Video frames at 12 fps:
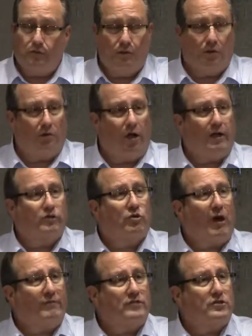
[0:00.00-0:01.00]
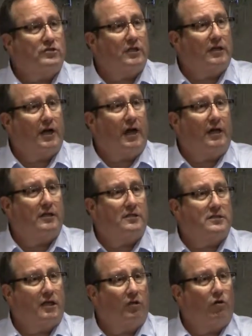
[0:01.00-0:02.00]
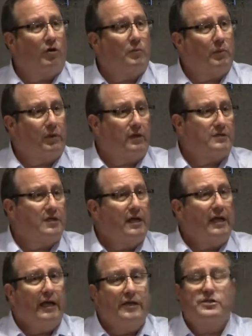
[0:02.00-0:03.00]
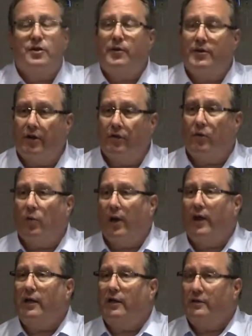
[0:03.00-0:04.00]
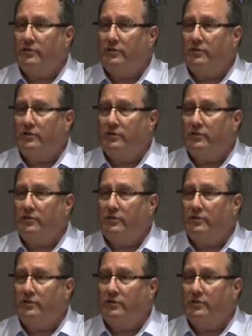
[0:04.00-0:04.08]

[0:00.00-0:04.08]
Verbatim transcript: the law drives us to God to say, Lord, please, is there another way?